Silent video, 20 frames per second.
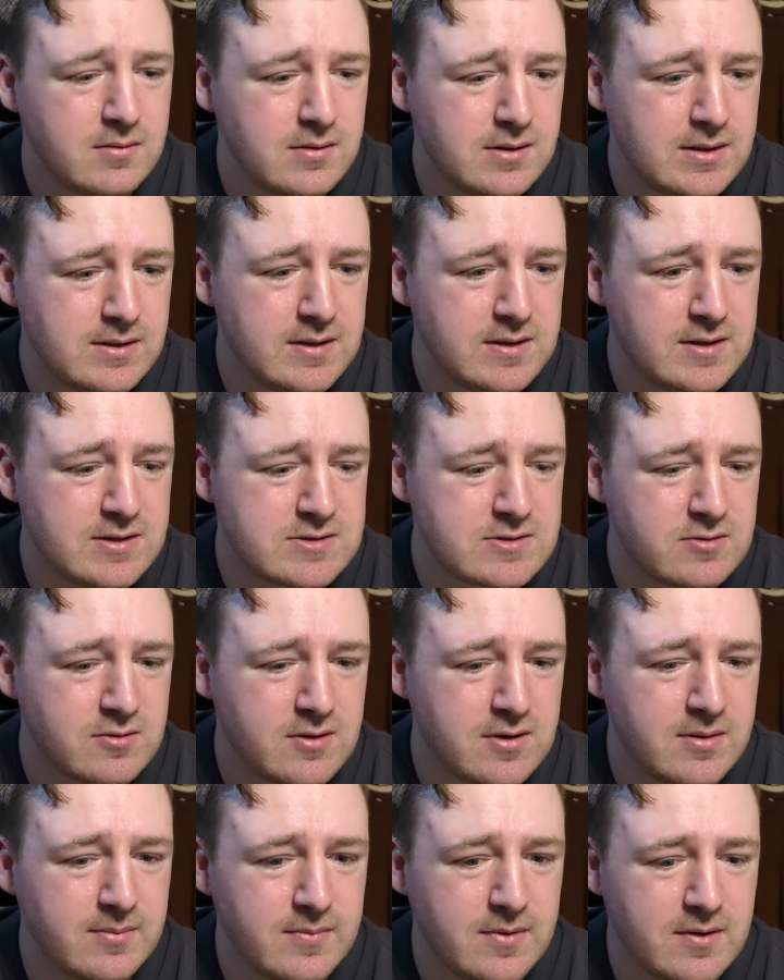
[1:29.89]
in the
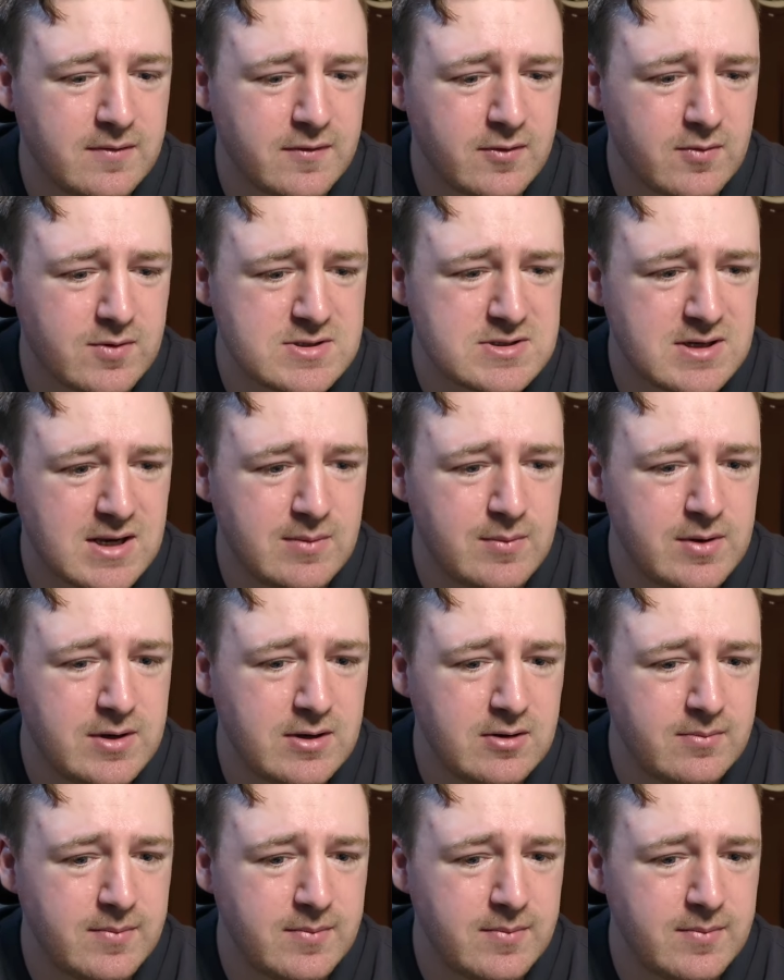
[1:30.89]
Discord for which game we do.